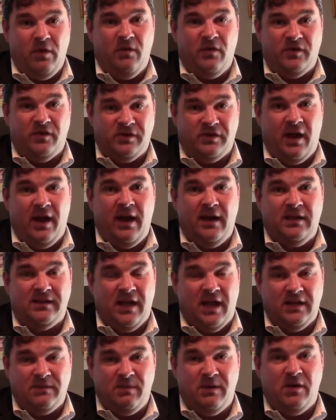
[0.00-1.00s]
of the science
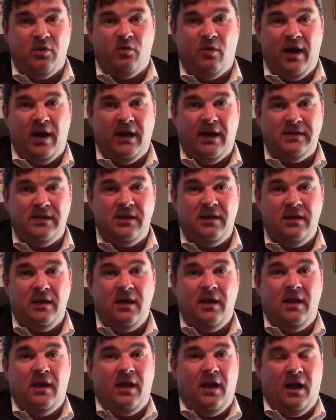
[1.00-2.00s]
has been granted,
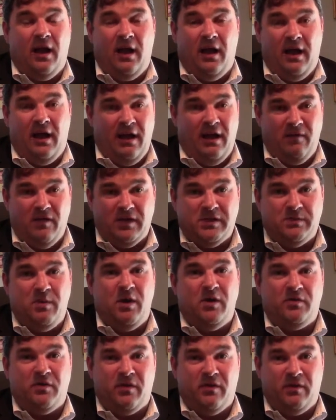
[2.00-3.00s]
and I've
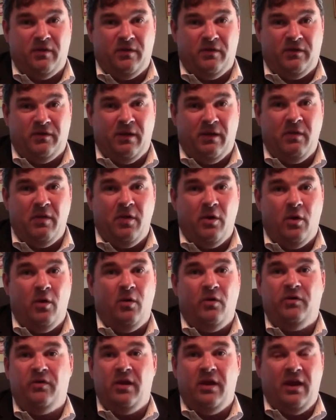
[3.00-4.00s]
experienced with some of
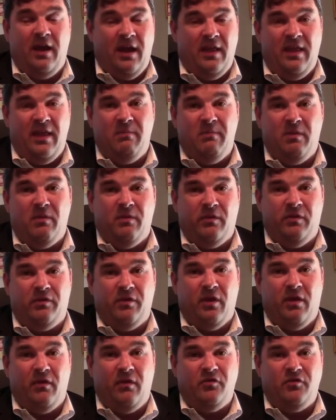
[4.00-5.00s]
those, and they've been
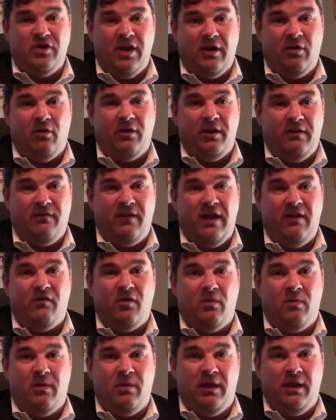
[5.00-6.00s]
resolved generally
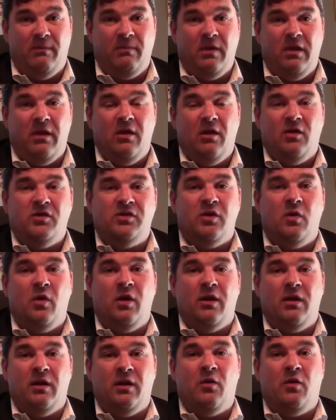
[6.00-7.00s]
favorably. So
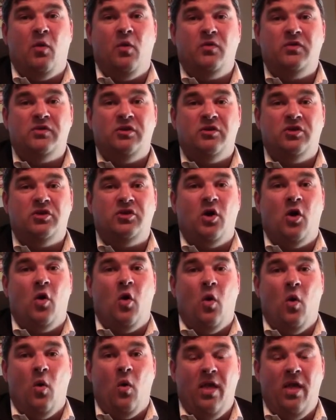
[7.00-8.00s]
it goes to
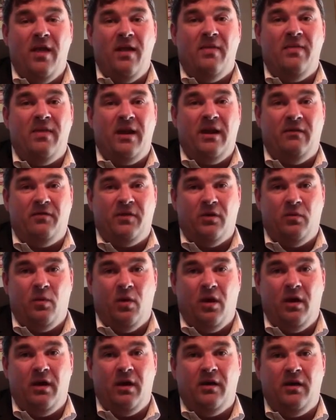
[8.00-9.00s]
show that if there
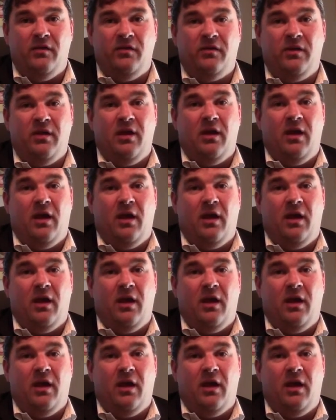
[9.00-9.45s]
was